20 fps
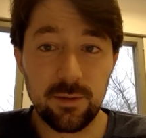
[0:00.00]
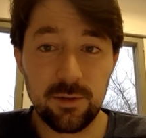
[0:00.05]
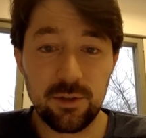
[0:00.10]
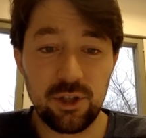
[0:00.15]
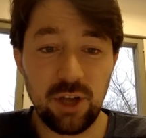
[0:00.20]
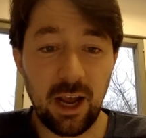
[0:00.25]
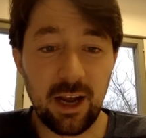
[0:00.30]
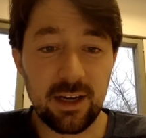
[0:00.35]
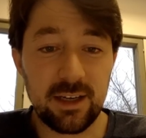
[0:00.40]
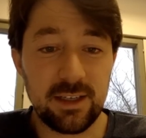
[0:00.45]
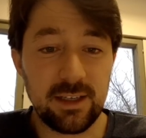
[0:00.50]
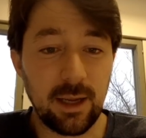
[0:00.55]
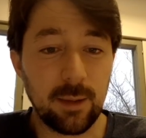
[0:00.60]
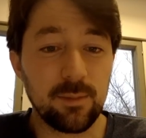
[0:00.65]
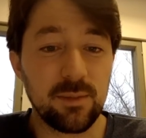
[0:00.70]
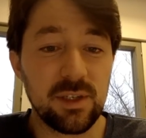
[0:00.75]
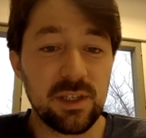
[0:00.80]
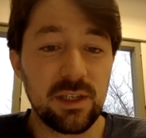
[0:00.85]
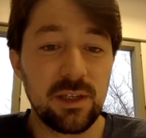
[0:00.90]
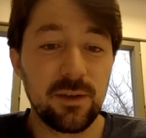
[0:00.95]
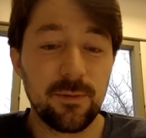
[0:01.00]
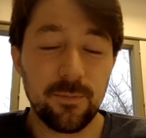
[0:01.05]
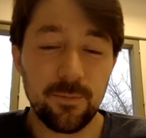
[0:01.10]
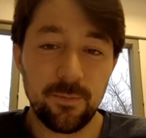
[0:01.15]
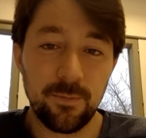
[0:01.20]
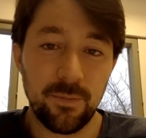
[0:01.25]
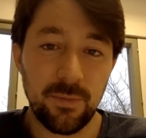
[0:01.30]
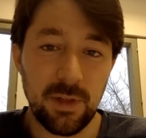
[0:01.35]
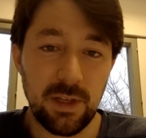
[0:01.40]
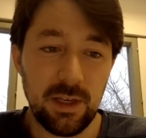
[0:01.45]
Jack Dempsey.
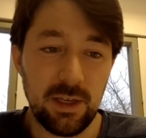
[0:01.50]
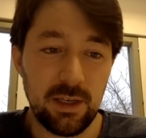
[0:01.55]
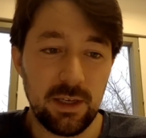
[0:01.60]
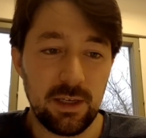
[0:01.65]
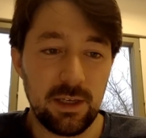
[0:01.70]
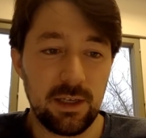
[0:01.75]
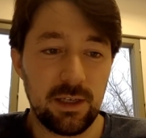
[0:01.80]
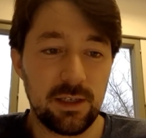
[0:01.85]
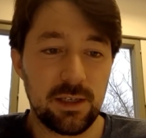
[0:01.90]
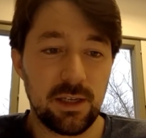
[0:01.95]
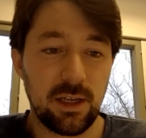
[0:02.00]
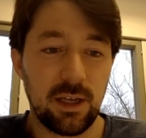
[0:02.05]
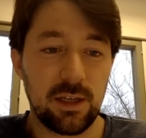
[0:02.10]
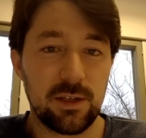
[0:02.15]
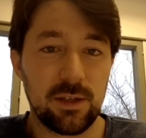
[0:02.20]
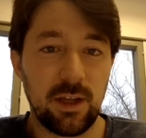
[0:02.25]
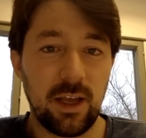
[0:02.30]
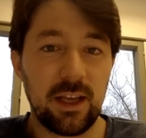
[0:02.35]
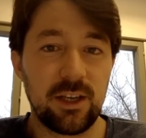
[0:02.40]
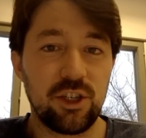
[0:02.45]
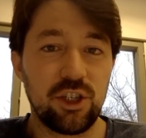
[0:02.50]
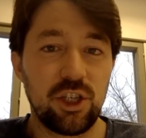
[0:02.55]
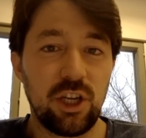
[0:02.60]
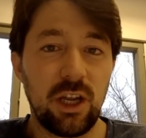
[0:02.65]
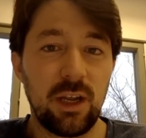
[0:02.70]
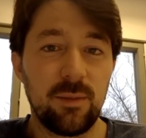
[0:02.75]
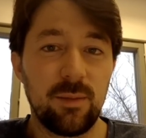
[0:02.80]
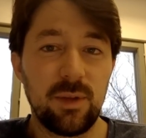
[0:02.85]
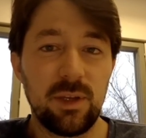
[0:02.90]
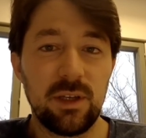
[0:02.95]
He says, "A
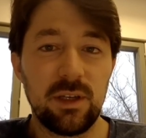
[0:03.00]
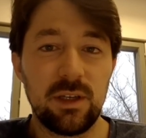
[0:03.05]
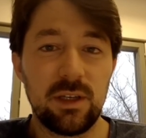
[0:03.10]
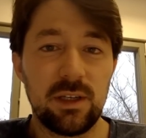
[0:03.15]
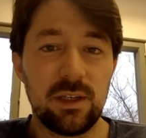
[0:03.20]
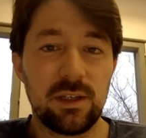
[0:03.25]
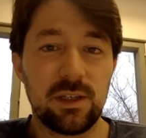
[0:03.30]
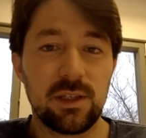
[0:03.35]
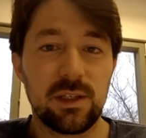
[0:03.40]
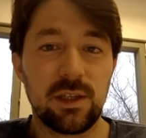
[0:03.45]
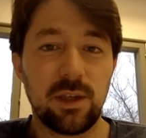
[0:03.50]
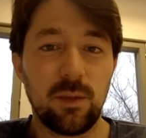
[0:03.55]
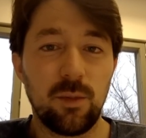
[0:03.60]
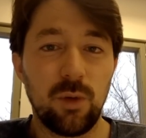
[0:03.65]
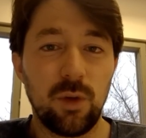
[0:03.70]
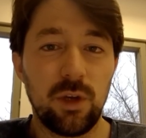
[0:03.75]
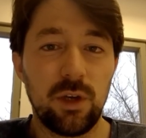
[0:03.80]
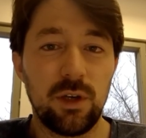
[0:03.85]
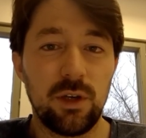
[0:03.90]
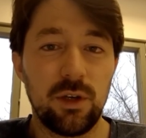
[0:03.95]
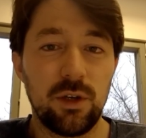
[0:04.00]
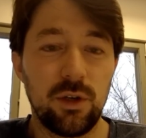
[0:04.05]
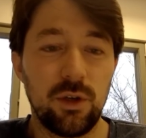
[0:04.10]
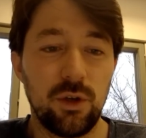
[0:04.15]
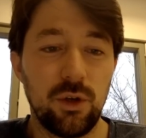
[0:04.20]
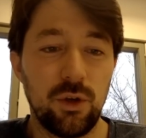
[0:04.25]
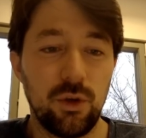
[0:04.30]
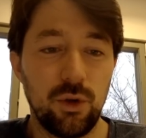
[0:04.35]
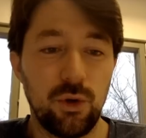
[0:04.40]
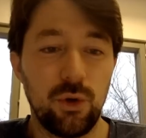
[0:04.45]
champion is someone
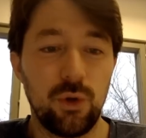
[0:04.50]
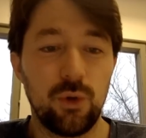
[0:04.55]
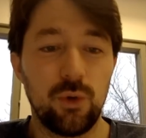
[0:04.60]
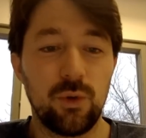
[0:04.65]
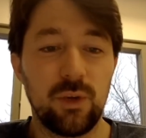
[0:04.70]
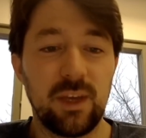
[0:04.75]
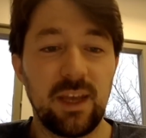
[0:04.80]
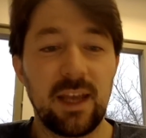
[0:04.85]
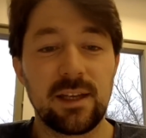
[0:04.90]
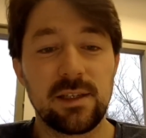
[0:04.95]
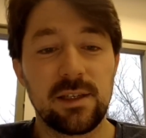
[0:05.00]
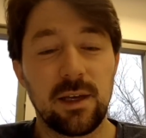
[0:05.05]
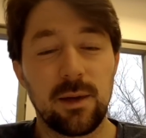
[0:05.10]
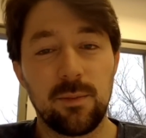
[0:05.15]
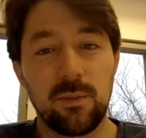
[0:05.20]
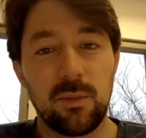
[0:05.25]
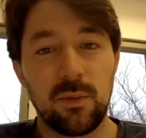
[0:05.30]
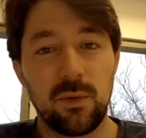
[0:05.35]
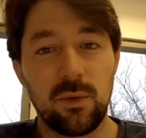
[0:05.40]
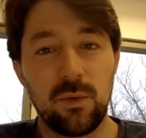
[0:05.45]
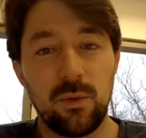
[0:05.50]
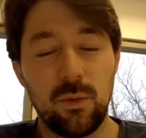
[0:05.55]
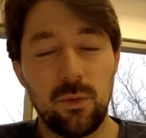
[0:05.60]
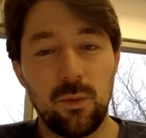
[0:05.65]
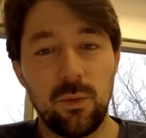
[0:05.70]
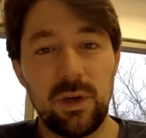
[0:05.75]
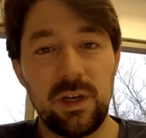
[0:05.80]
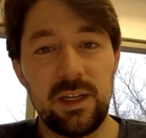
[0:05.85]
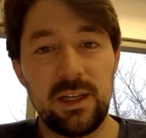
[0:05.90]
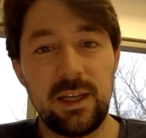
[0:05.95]
who gets up
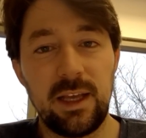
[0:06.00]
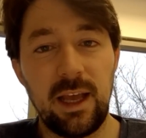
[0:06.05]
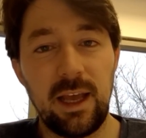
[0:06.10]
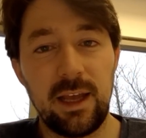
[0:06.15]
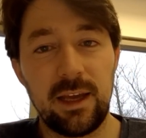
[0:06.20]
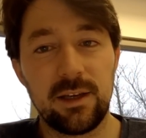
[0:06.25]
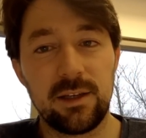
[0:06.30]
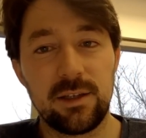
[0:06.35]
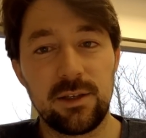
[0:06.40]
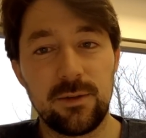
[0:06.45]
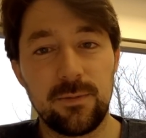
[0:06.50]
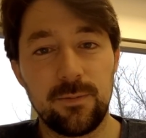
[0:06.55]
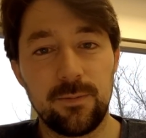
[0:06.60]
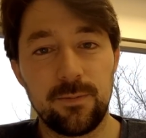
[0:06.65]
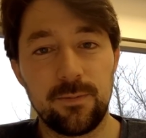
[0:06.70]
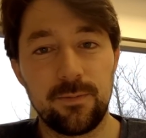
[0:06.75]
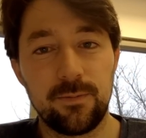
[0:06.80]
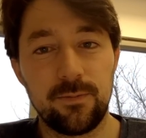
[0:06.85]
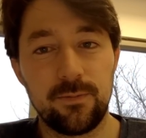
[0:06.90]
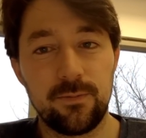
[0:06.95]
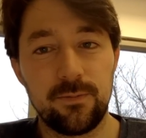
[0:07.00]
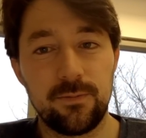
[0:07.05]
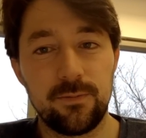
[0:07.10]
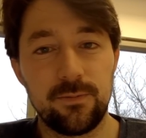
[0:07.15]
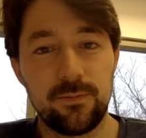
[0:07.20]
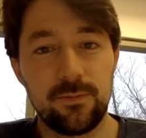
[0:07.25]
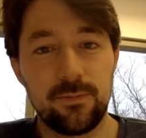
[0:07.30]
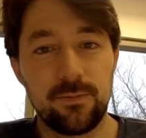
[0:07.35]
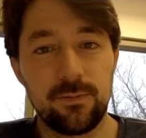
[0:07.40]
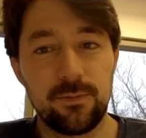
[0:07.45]
when he can't."
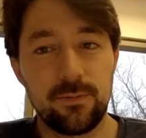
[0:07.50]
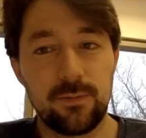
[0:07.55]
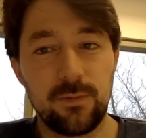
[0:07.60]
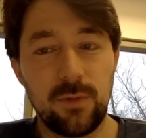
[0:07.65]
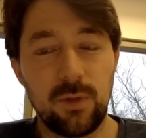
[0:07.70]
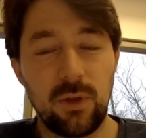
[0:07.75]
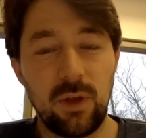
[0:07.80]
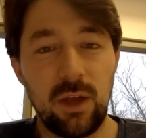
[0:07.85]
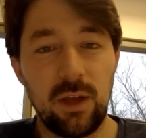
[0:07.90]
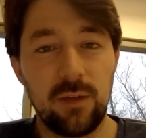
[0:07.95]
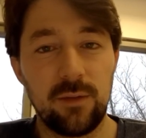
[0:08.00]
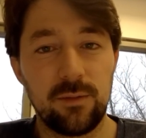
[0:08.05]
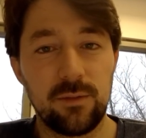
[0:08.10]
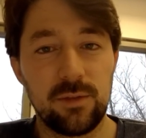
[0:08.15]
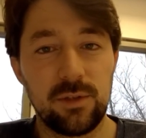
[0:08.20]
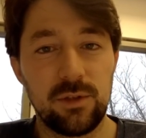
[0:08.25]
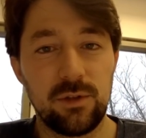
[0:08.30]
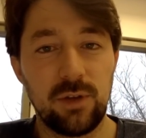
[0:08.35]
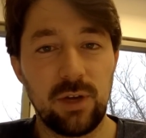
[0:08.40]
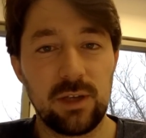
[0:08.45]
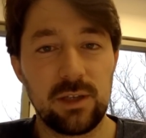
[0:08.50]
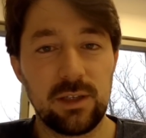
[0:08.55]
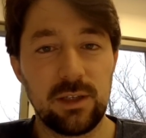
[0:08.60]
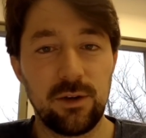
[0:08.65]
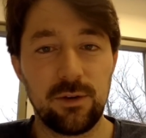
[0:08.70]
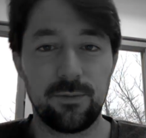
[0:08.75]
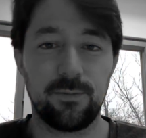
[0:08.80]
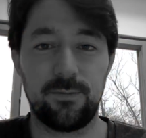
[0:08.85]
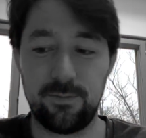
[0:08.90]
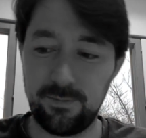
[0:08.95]
Okay, see you guys
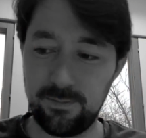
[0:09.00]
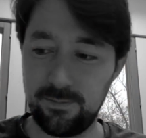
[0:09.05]
later.